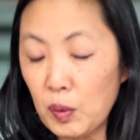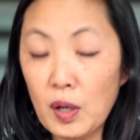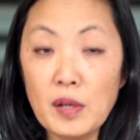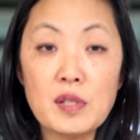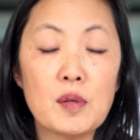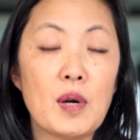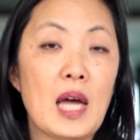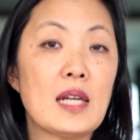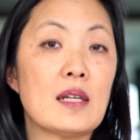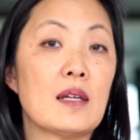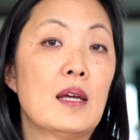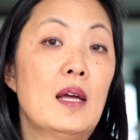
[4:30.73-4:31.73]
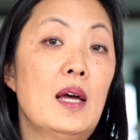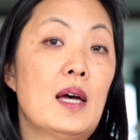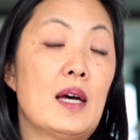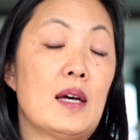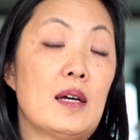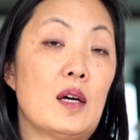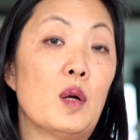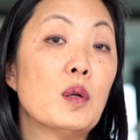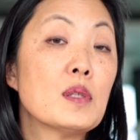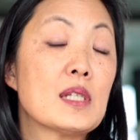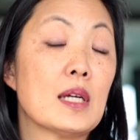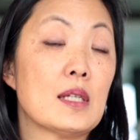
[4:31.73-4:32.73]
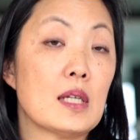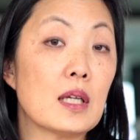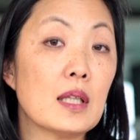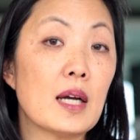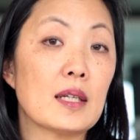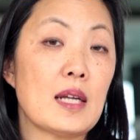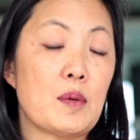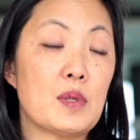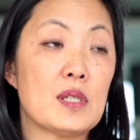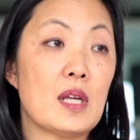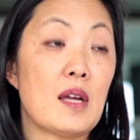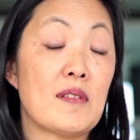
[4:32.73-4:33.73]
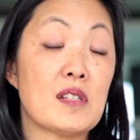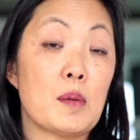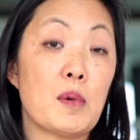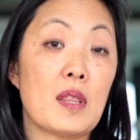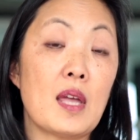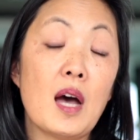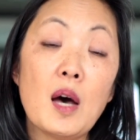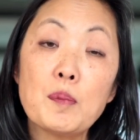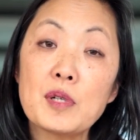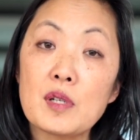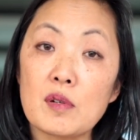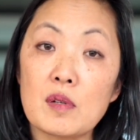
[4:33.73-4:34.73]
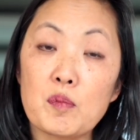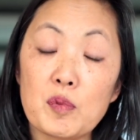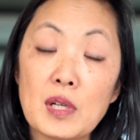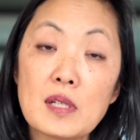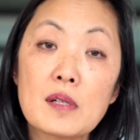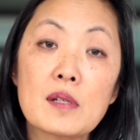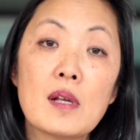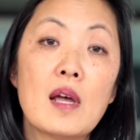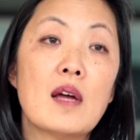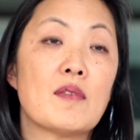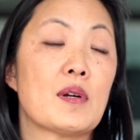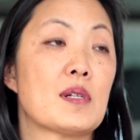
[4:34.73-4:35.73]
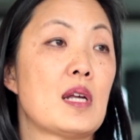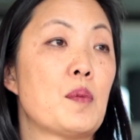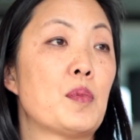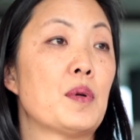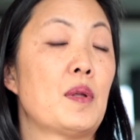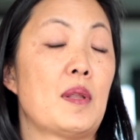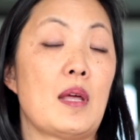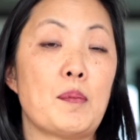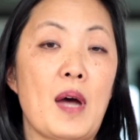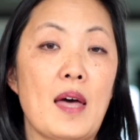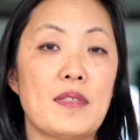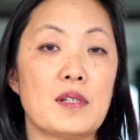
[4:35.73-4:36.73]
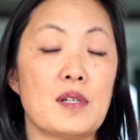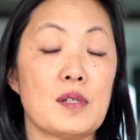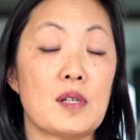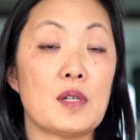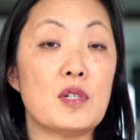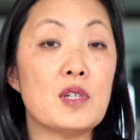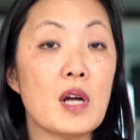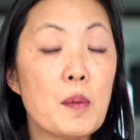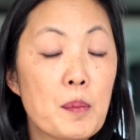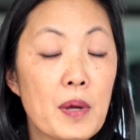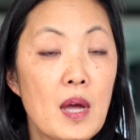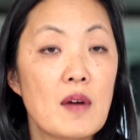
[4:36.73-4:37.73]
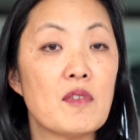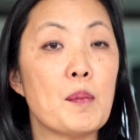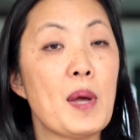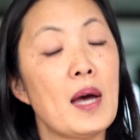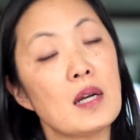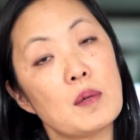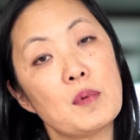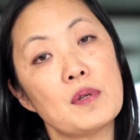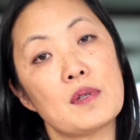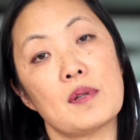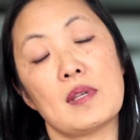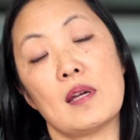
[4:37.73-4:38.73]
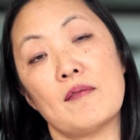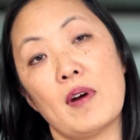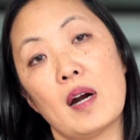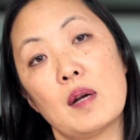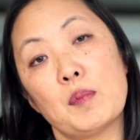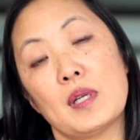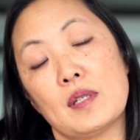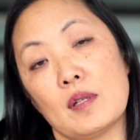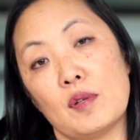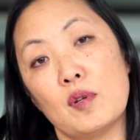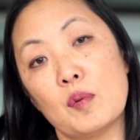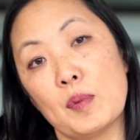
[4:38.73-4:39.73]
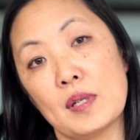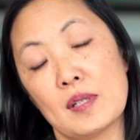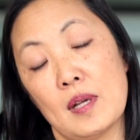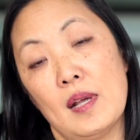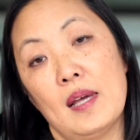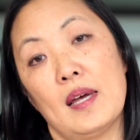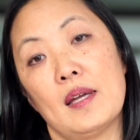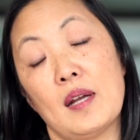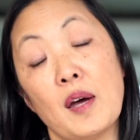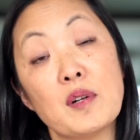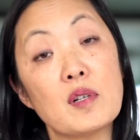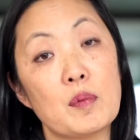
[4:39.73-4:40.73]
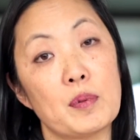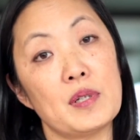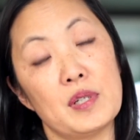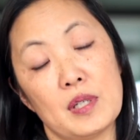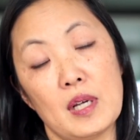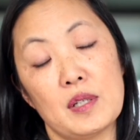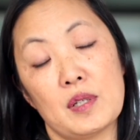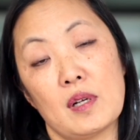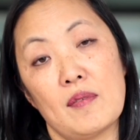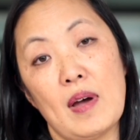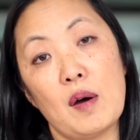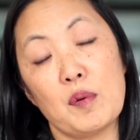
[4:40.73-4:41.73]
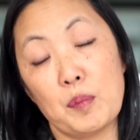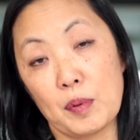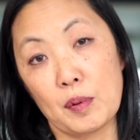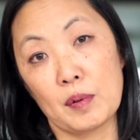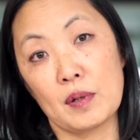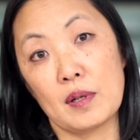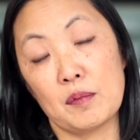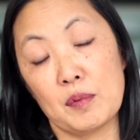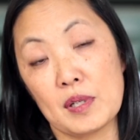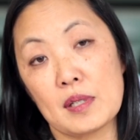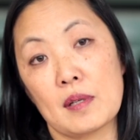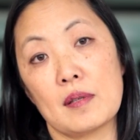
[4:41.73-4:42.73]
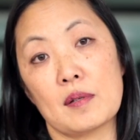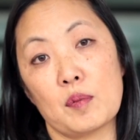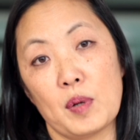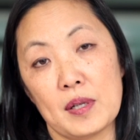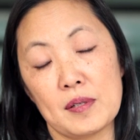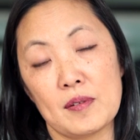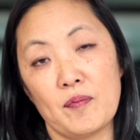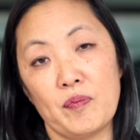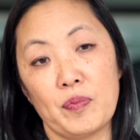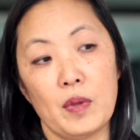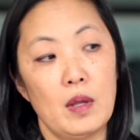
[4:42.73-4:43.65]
We also had a wholesale neglect, I would say, of some of the upstream risks, for example, that pathogens could jump from animals or the environment to humans, an underappreciation of how important a risk this was.